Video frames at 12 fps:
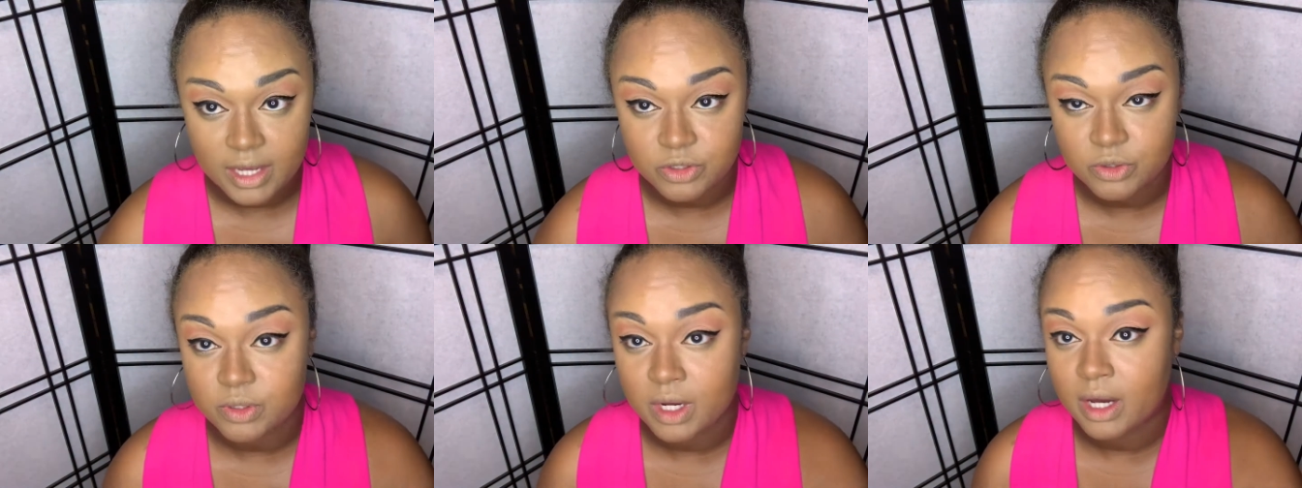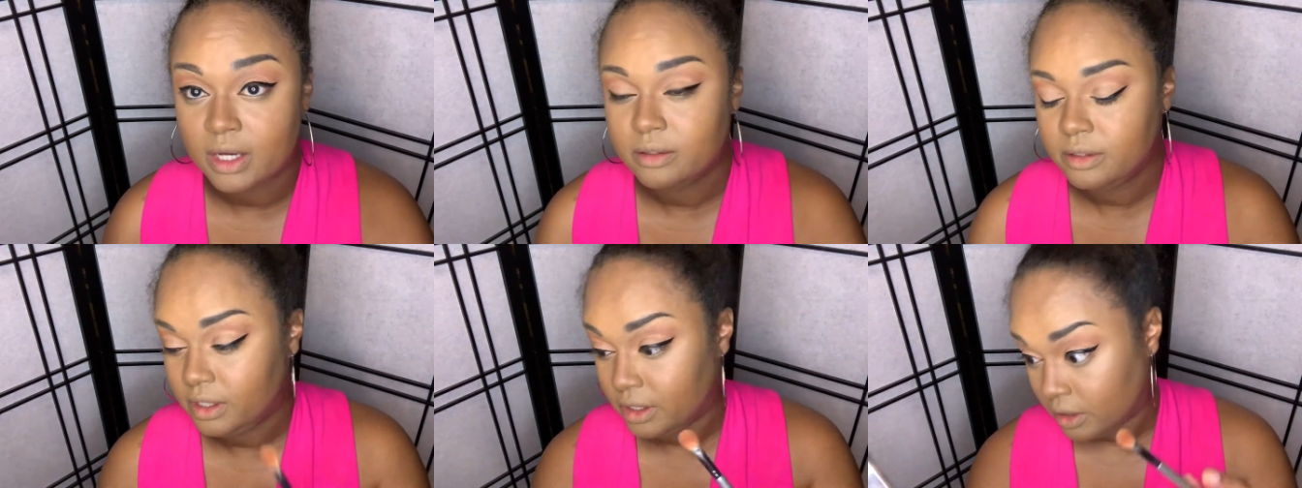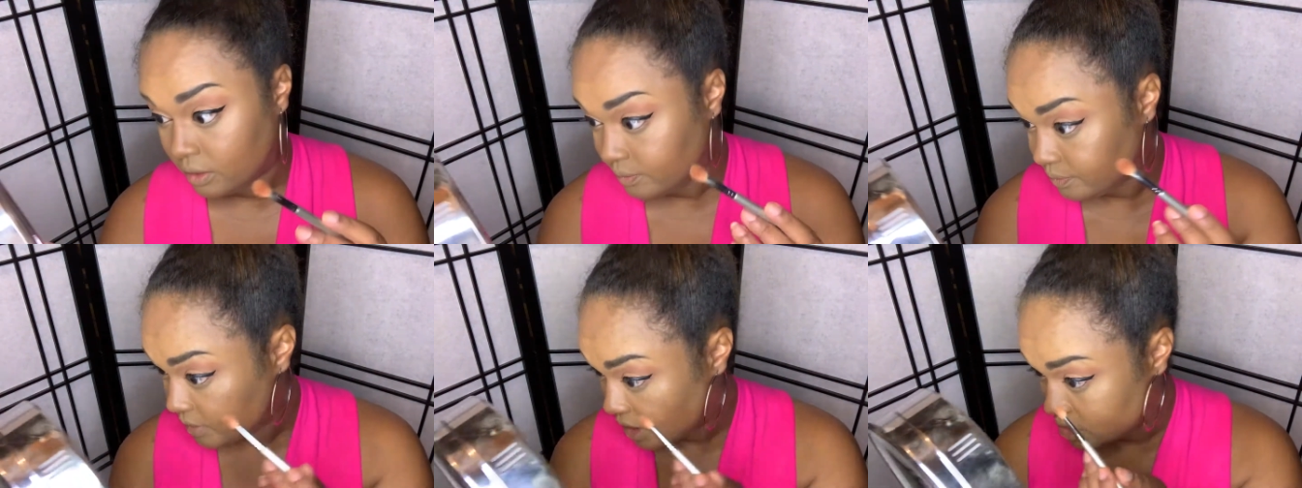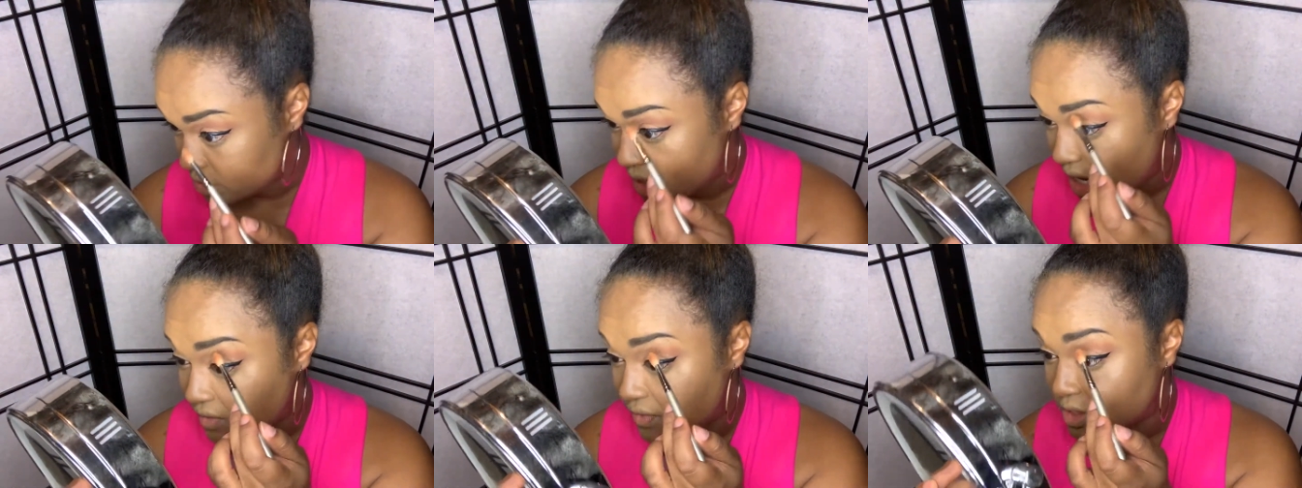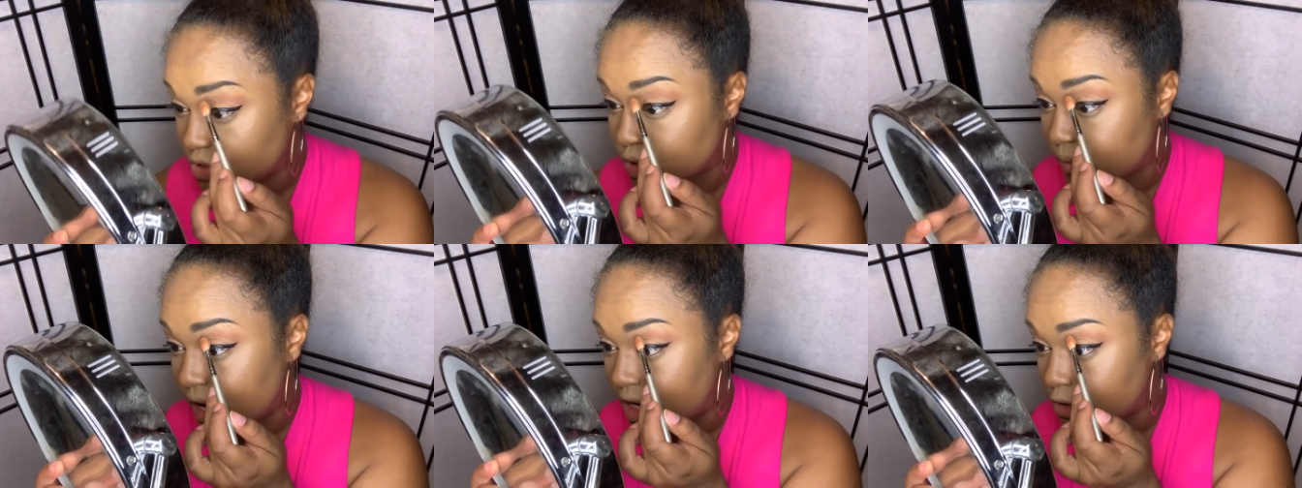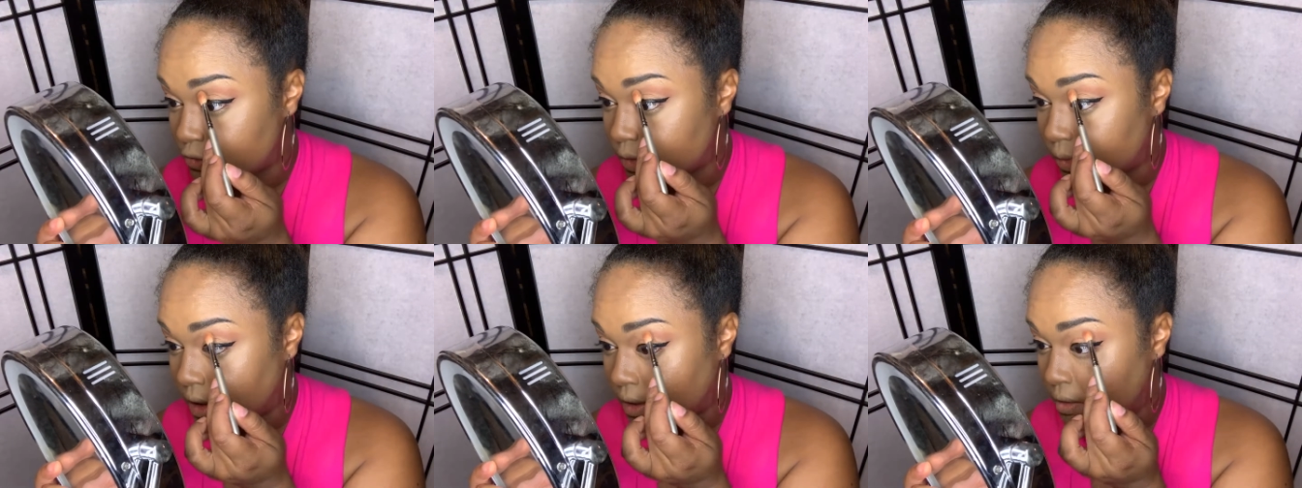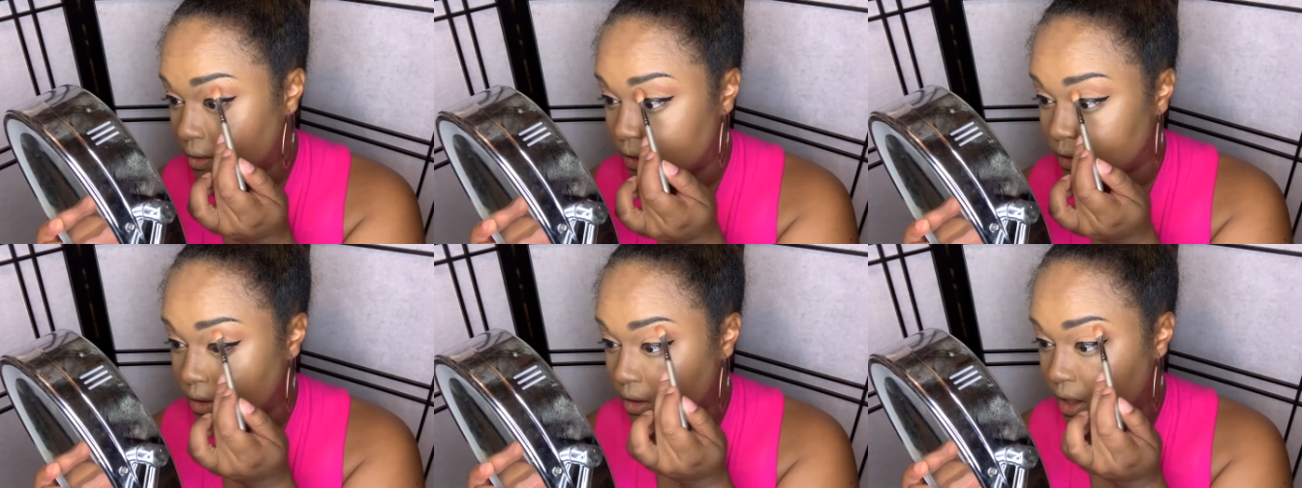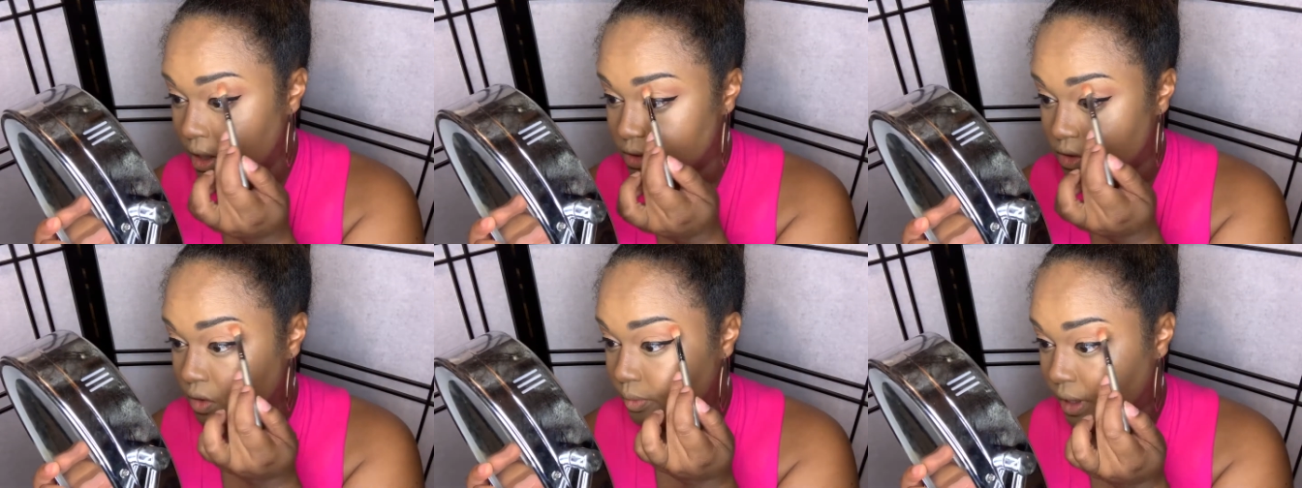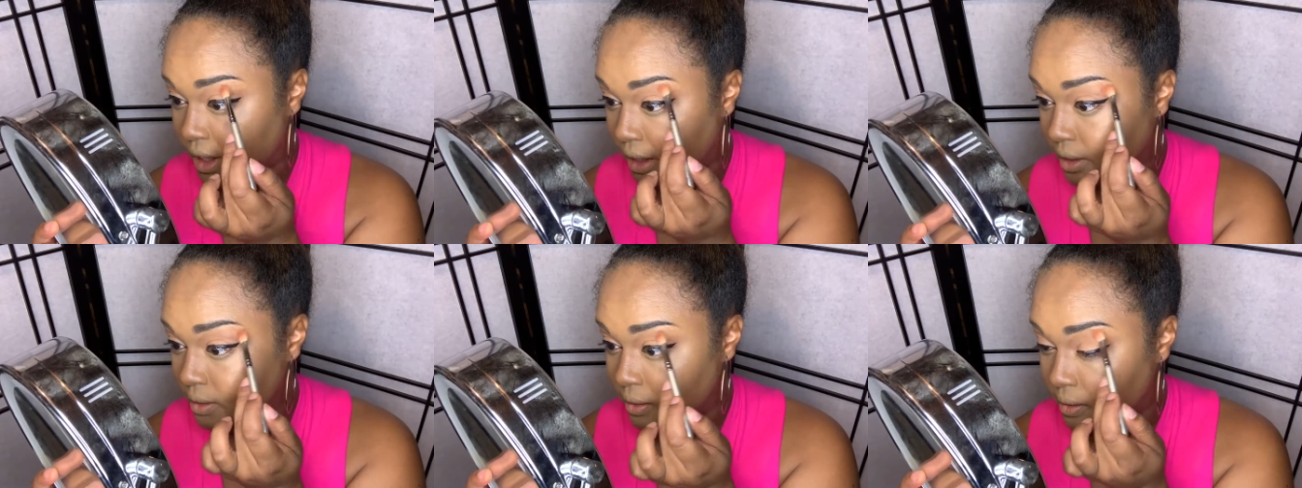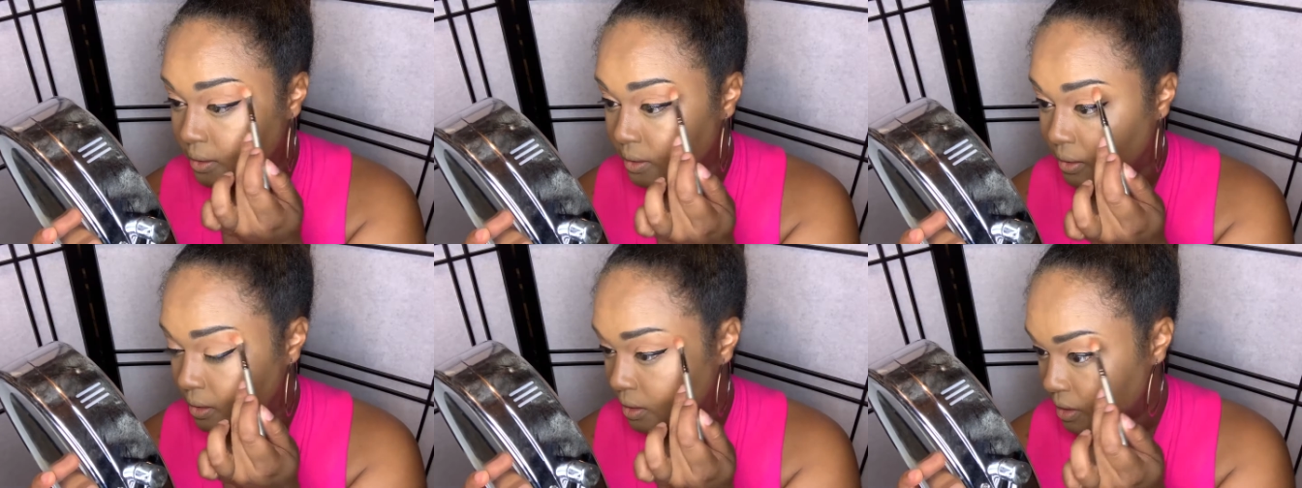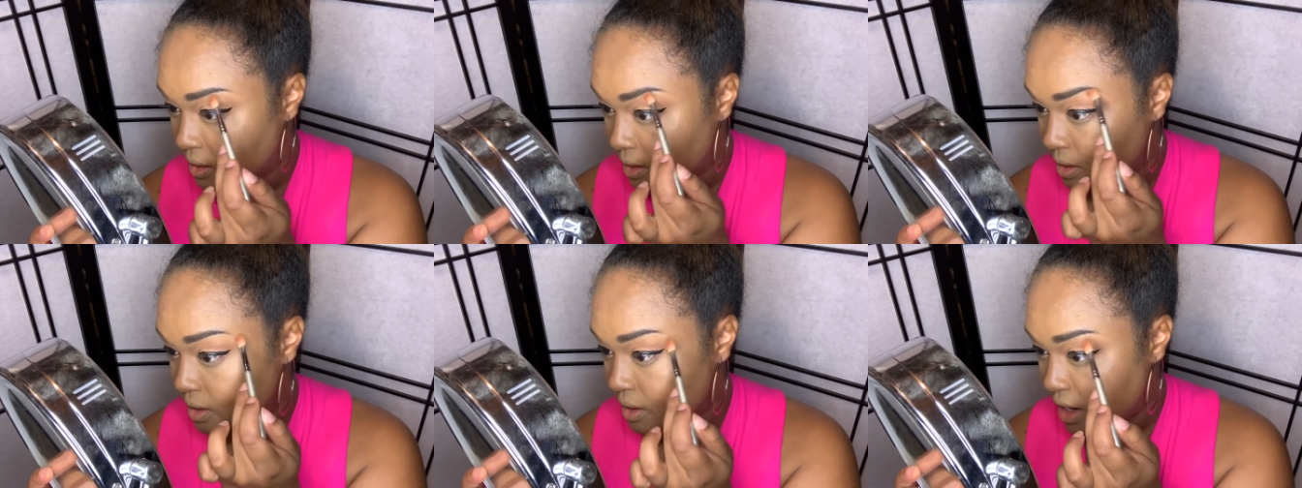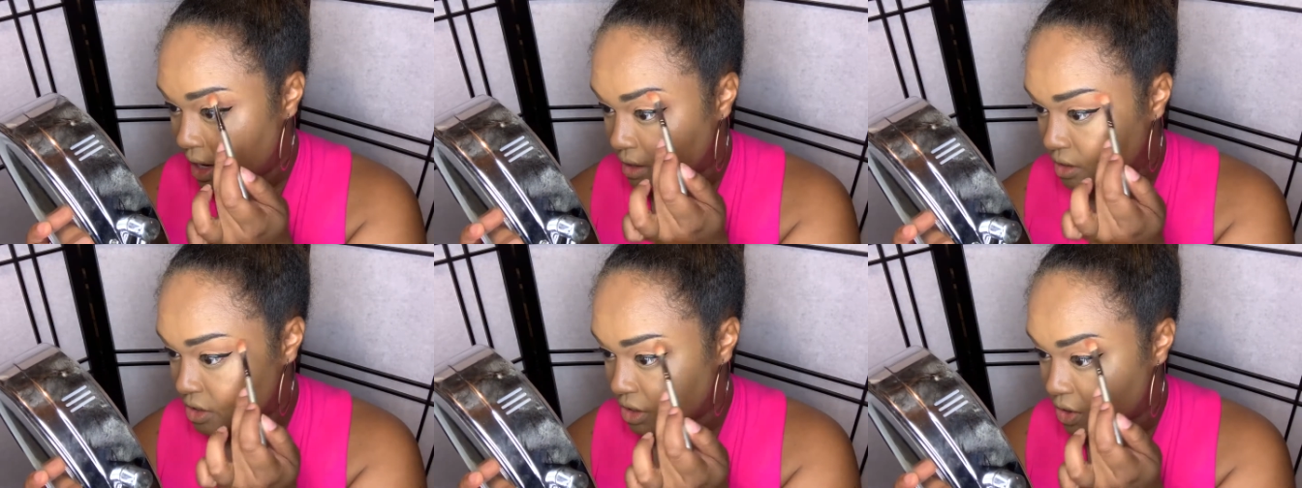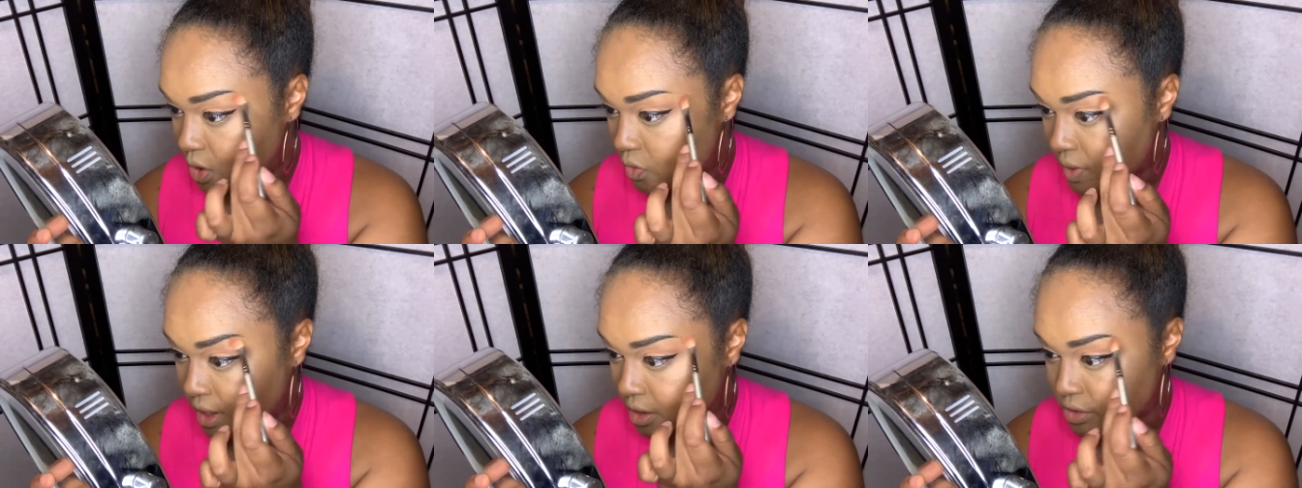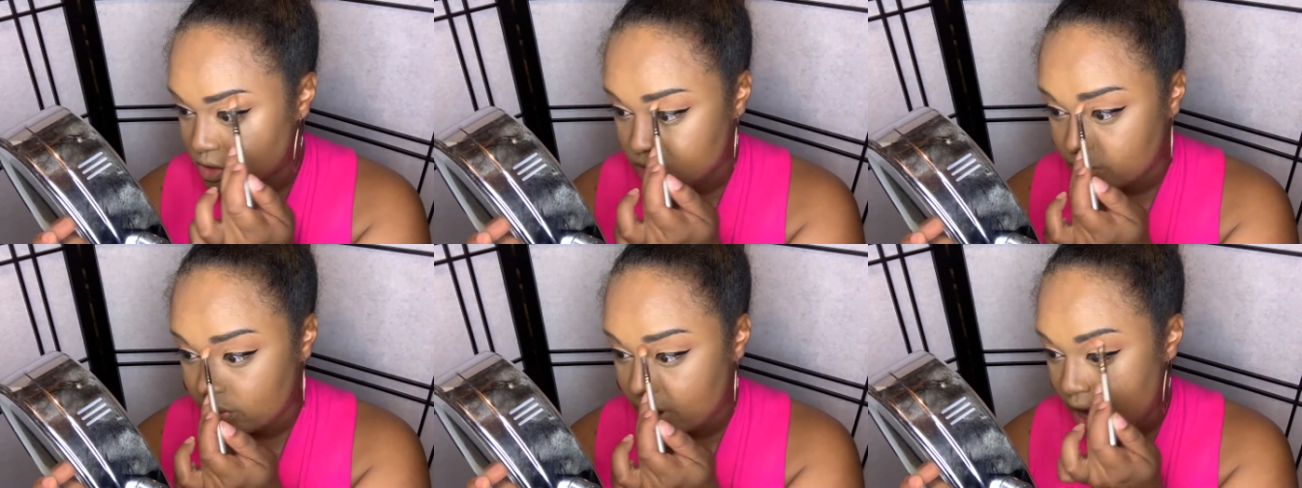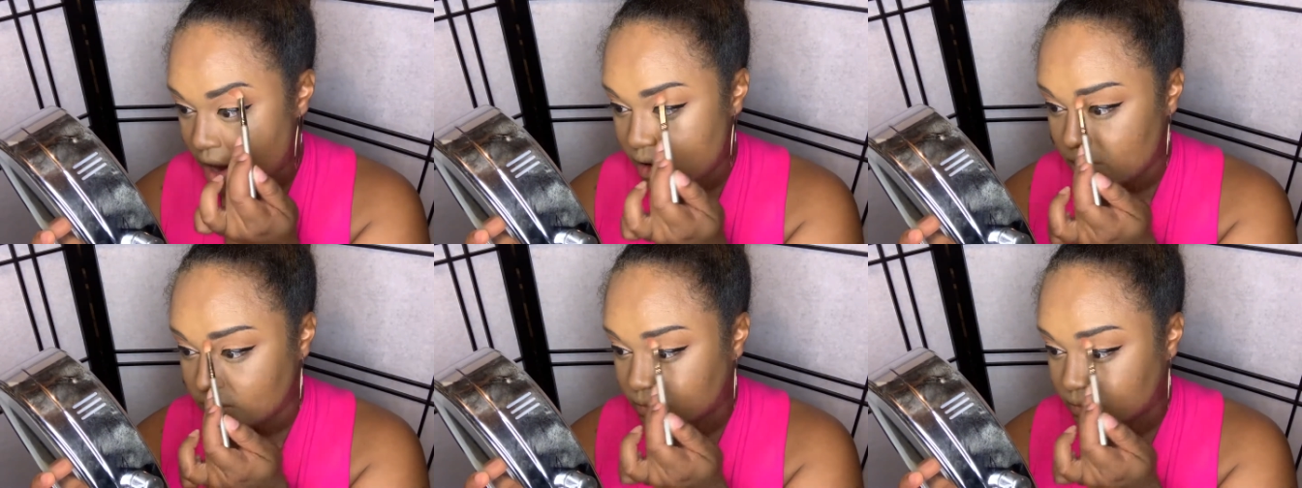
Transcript: do not, it's okay if it's dramatic for me. I don't mind. And this can go right under the brow,